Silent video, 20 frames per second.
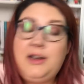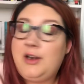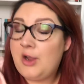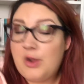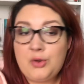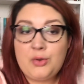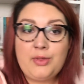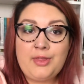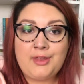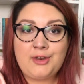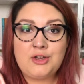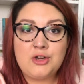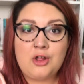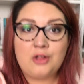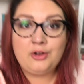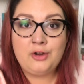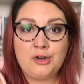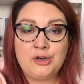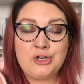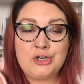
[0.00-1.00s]
I know that
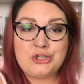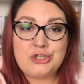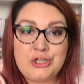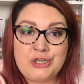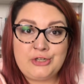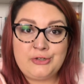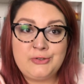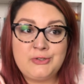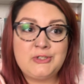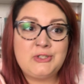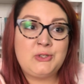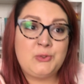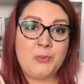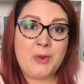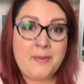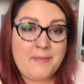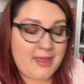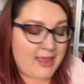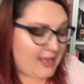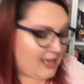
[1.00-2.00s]
y'all are going to choose
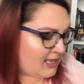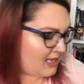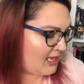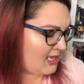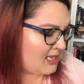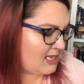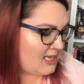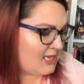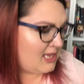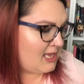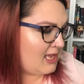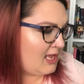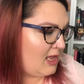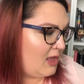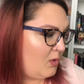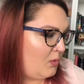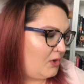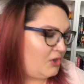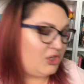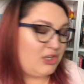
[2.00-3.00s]
Swimming,
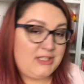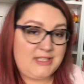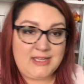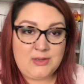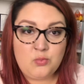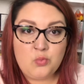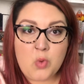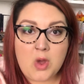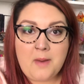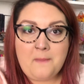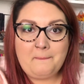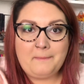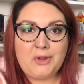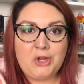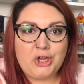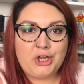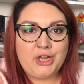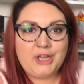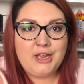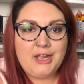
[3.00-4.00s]
which is the one
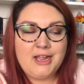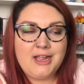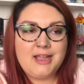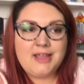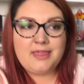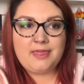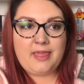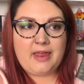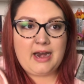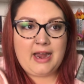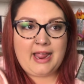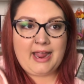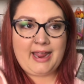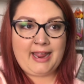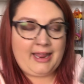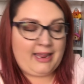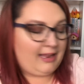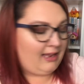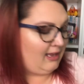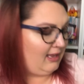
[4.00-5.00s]
book that
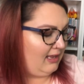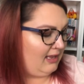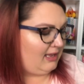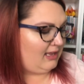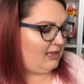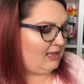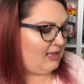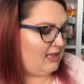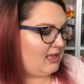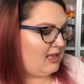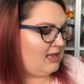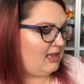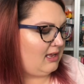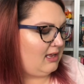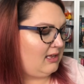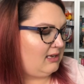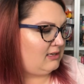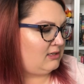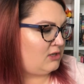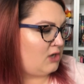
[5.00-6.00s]
I
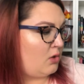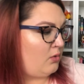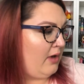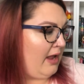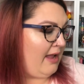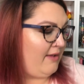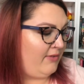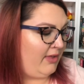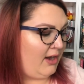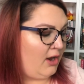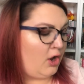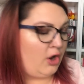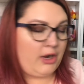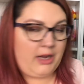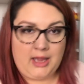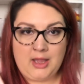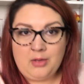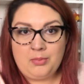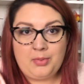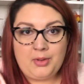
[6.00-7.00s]
don't have an
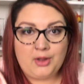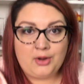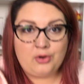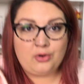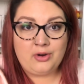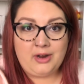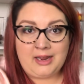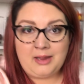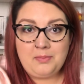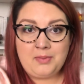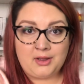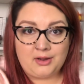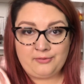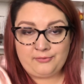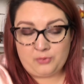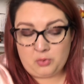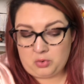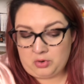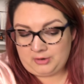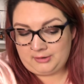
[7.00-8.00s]
audiobook or ebook
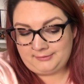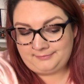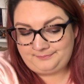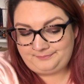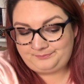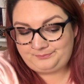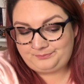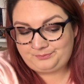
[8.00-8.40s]
for.